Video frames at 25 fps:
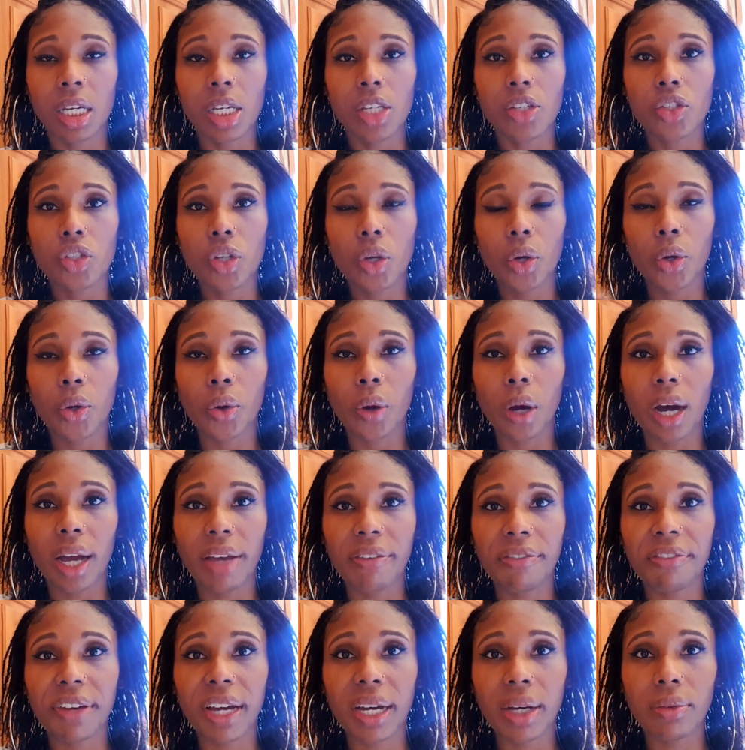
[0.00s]
So I
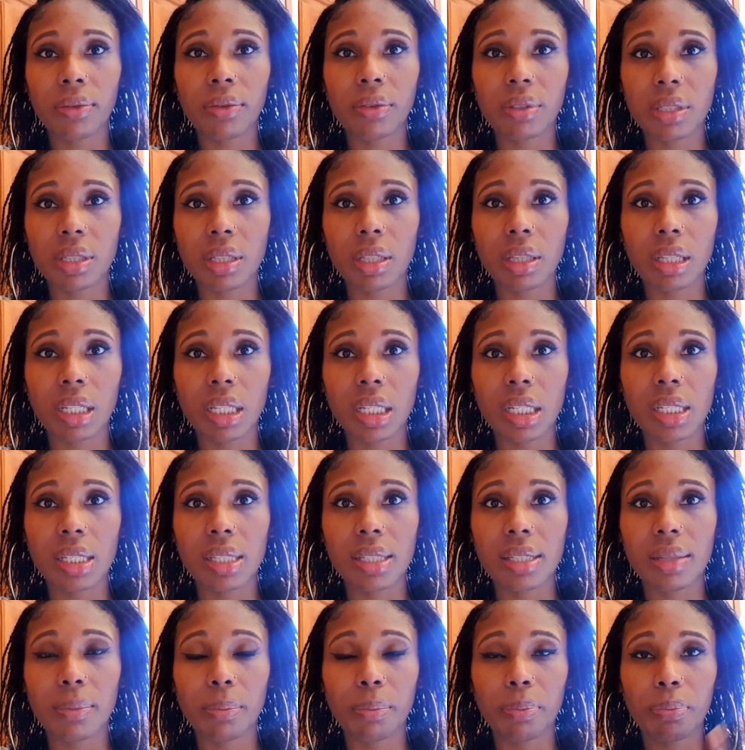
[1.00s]
found
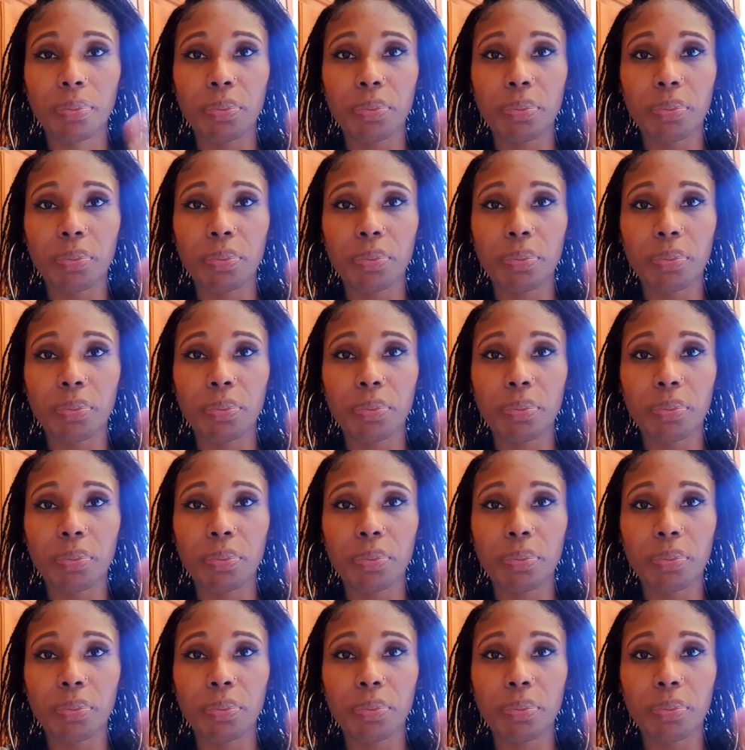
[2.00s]
these